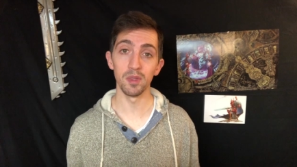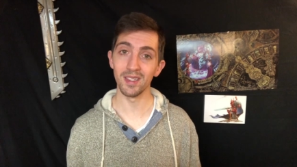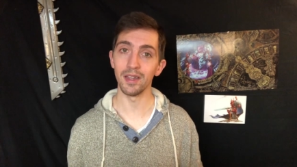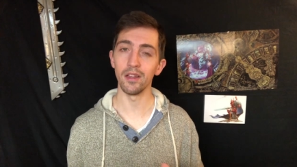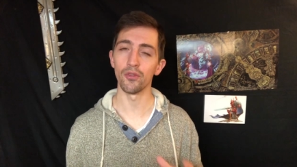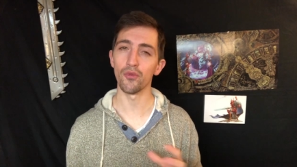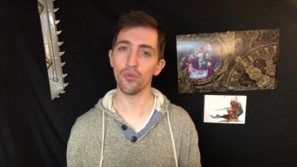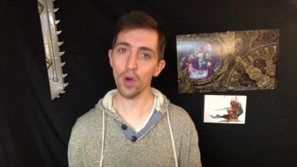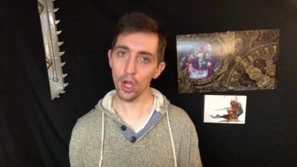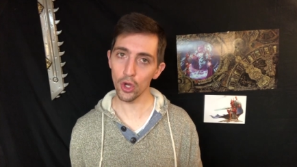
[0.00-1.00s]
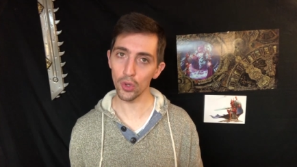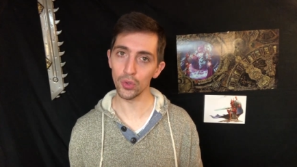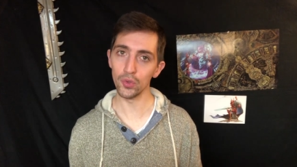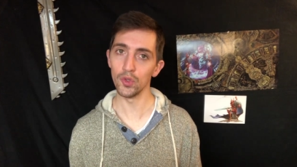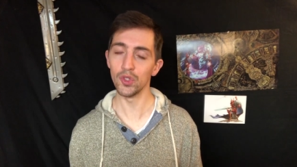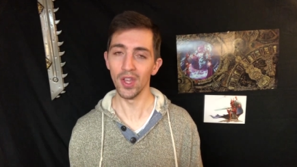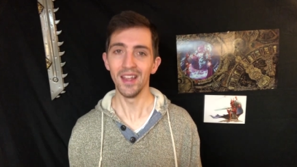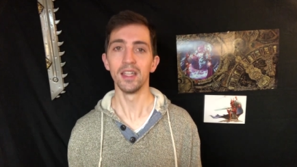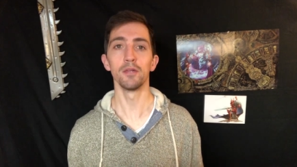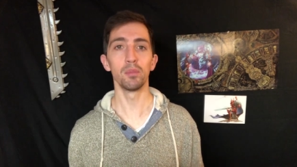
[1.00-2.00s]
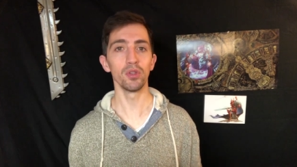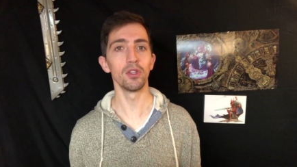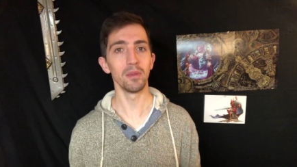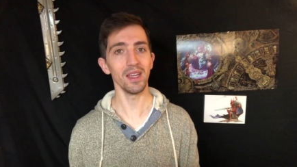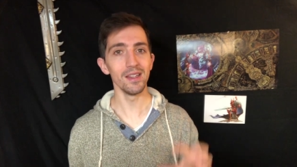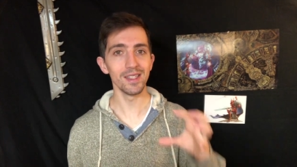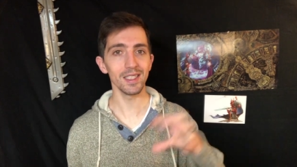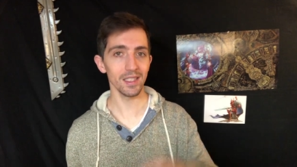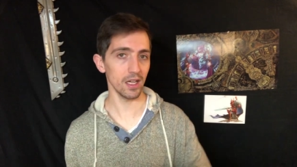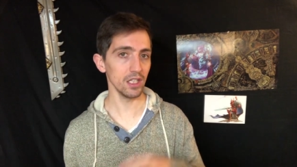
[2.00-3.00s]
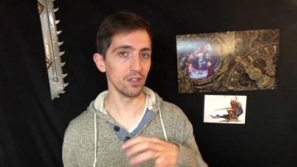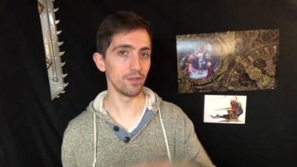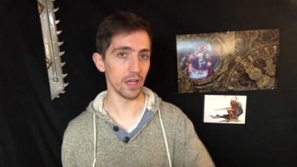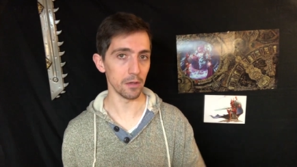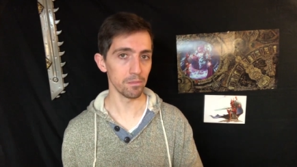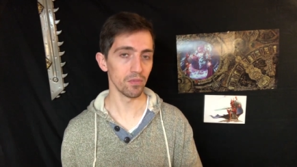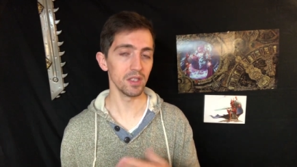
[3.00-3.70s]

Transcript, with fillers: Obsidian Rose to put them inside the Venom.